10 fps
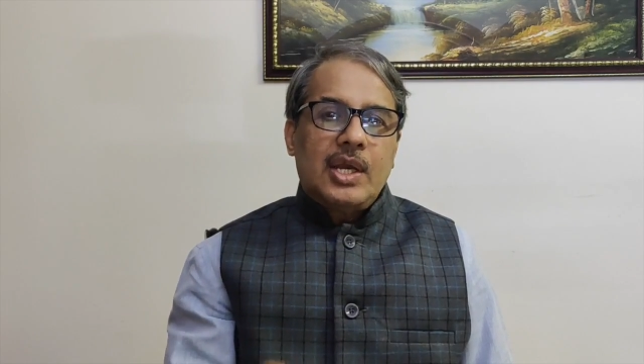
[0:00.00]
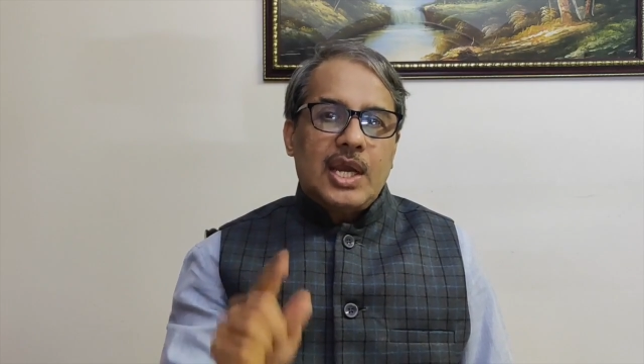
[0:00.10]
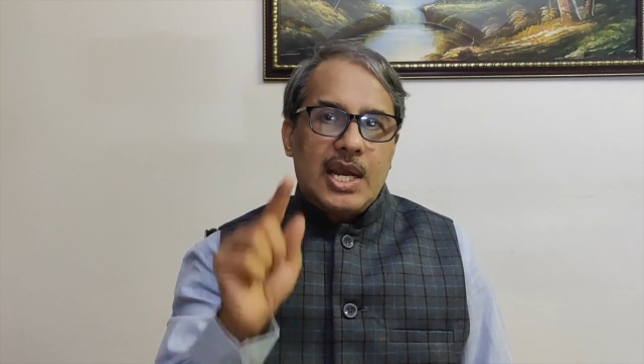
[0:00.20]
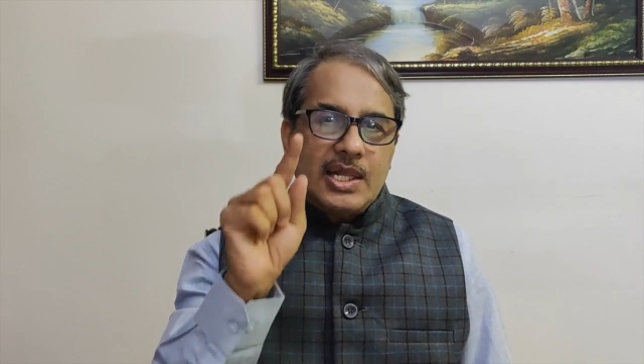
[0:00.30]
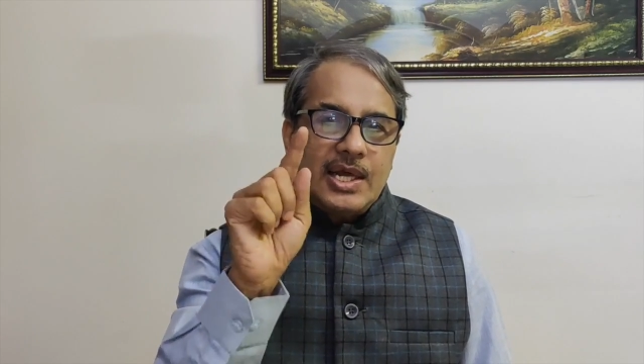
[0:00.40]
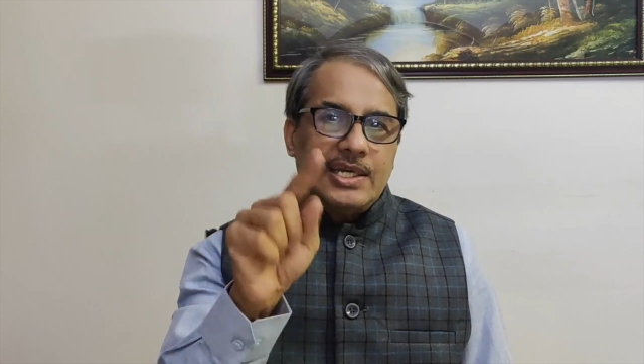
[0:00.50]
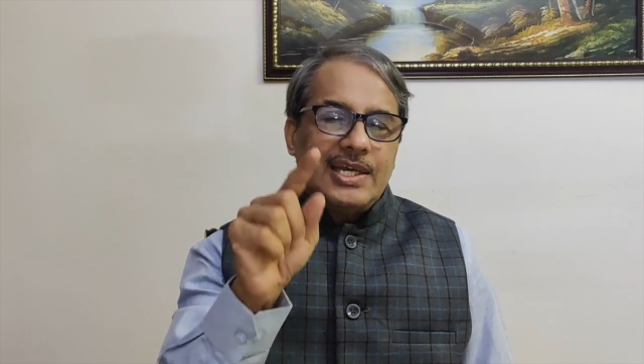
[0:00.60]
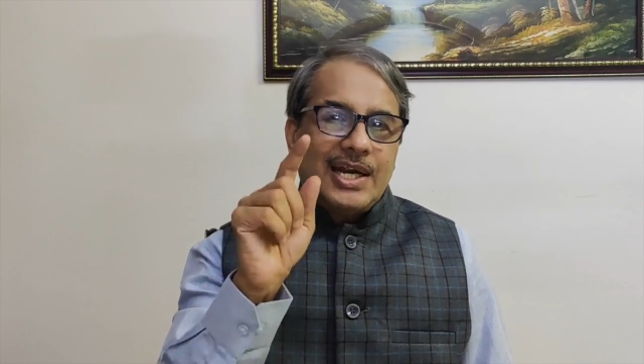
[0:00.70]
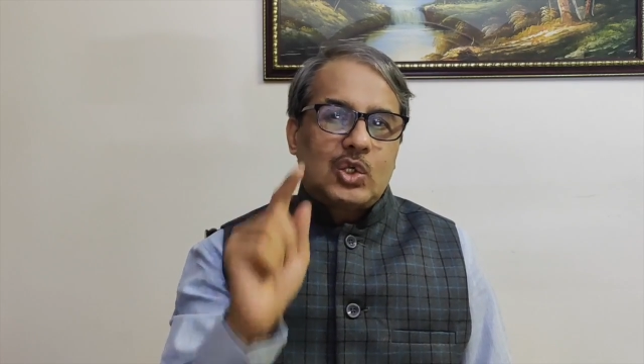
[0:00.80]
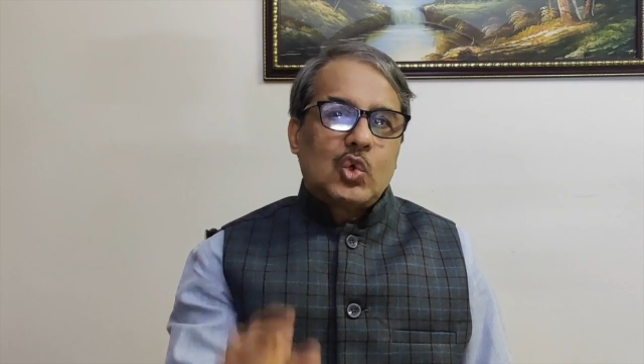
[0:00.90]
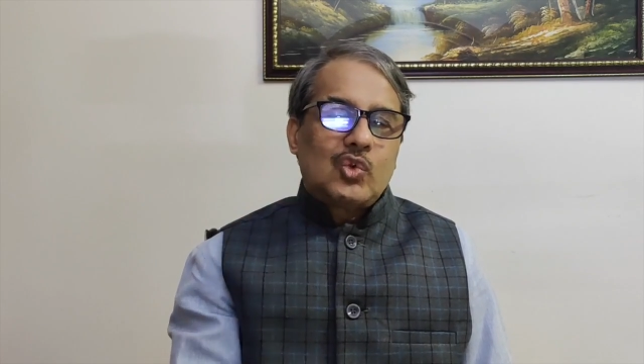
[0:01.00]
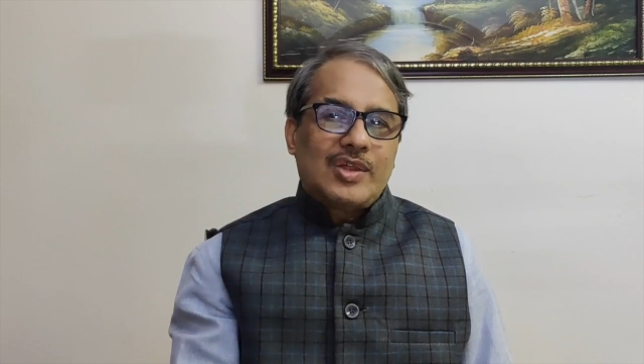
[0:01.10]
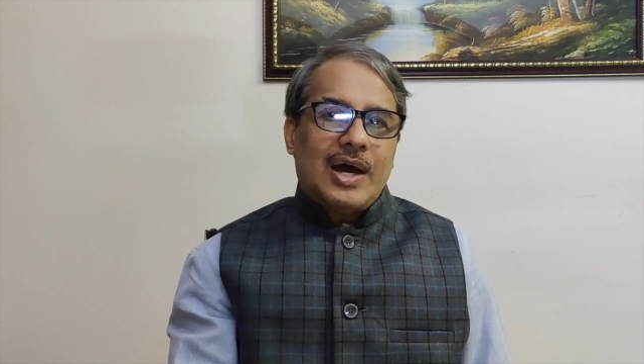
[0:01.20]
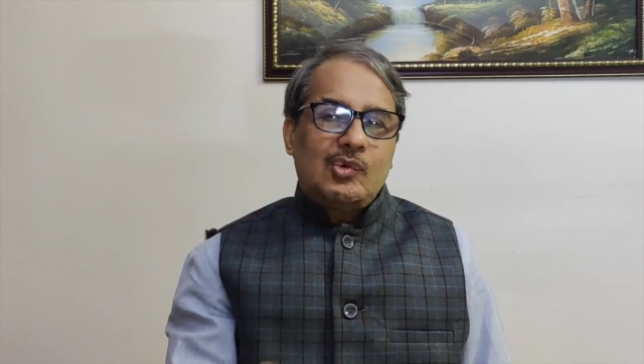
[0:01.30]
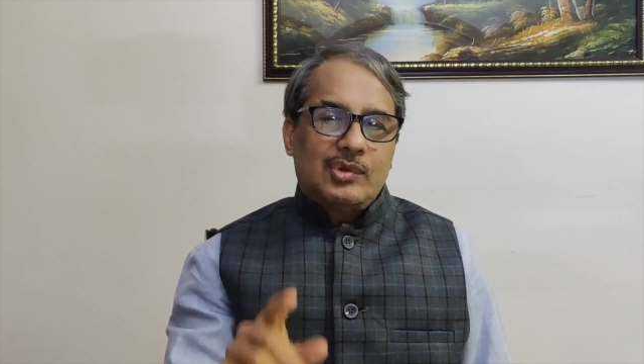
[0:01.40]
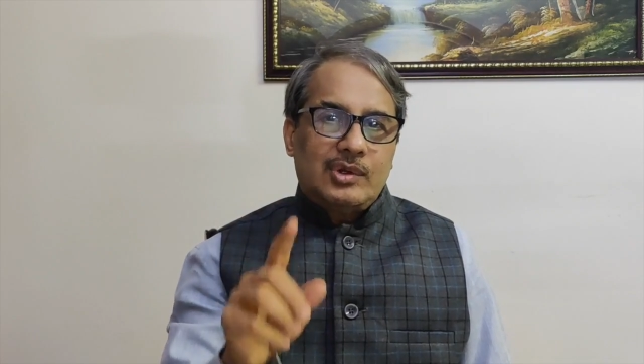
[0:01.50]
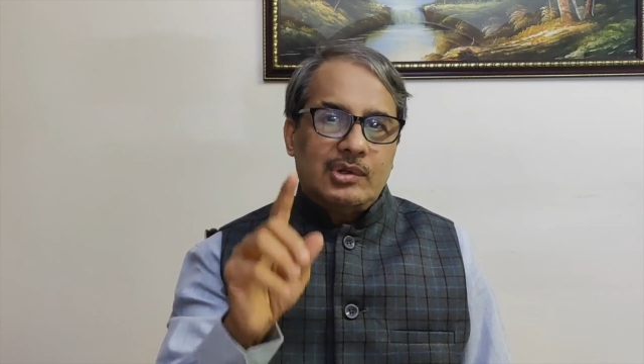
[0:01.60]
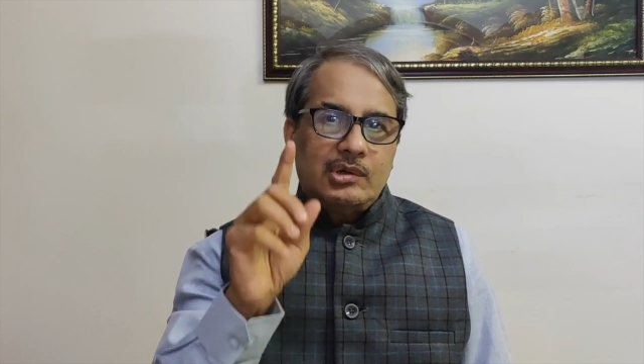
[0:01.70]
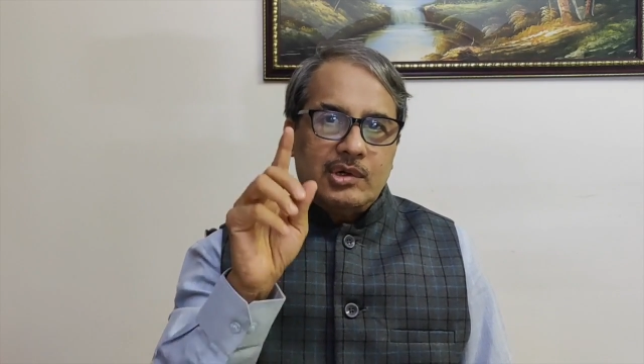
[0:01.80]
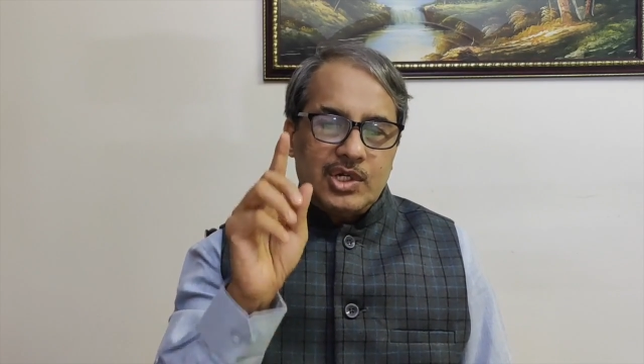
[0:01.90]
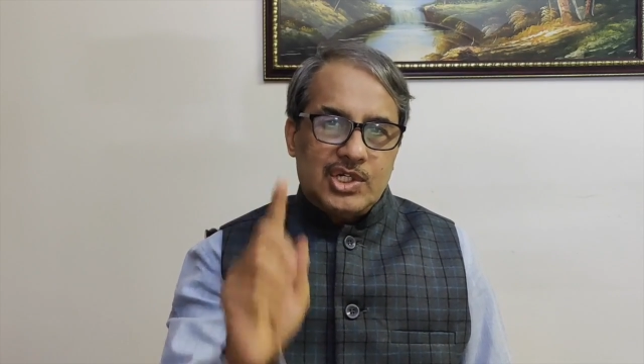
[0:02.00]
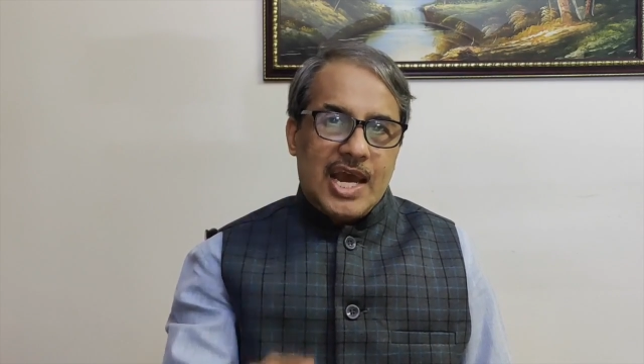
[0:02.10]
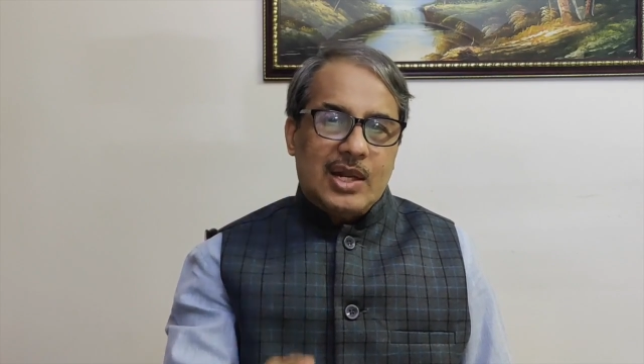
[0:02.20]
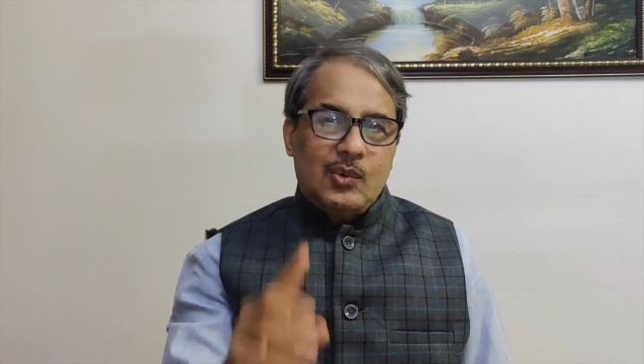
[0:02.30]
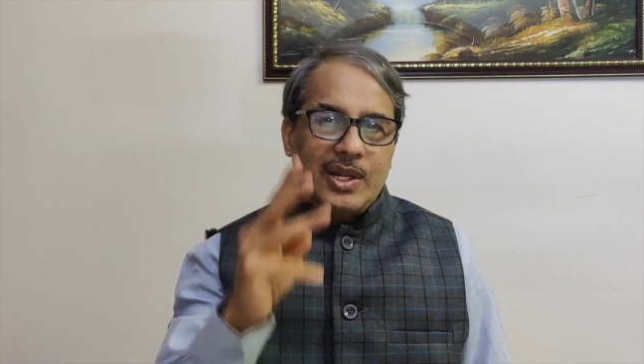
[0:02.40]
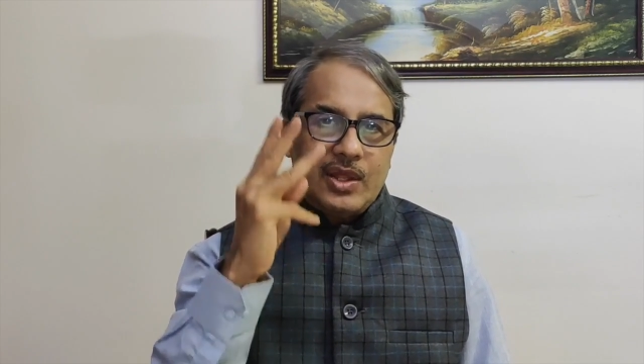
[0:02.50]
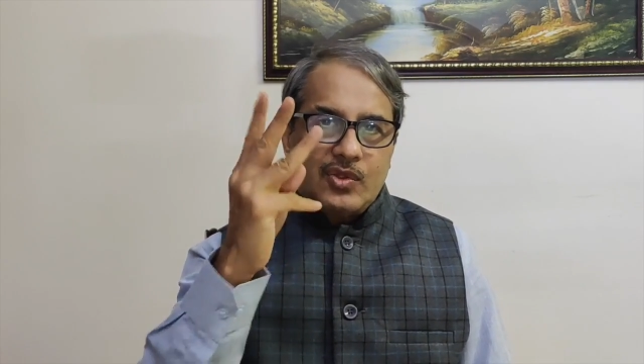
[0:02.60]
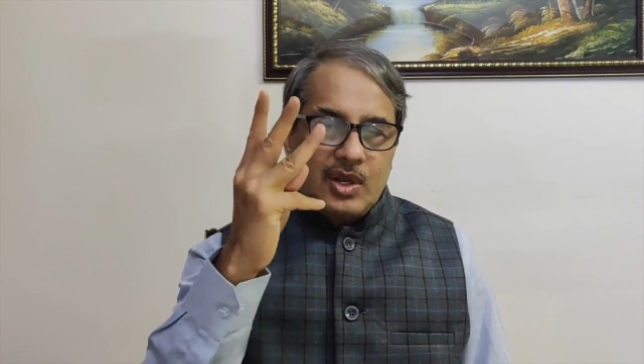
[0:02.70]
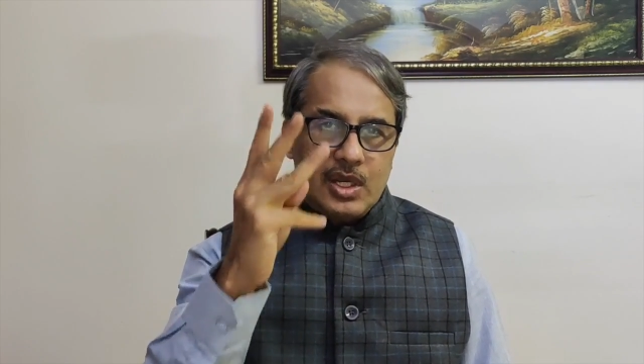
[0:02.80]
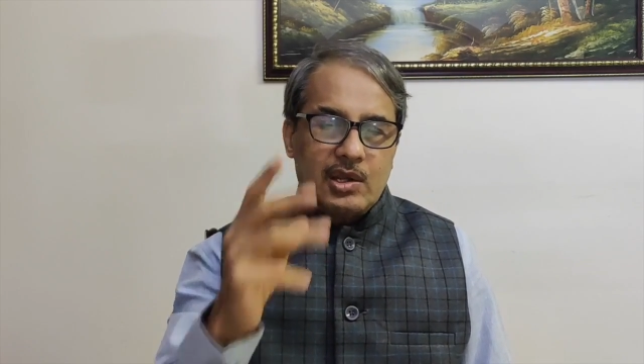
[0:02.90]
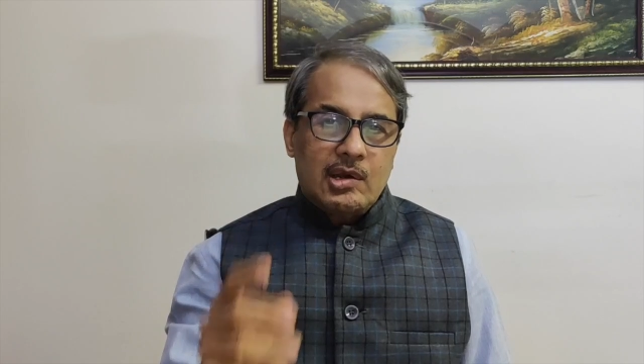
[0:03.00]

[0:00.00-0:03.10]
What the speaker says: in the year 2000, January 3,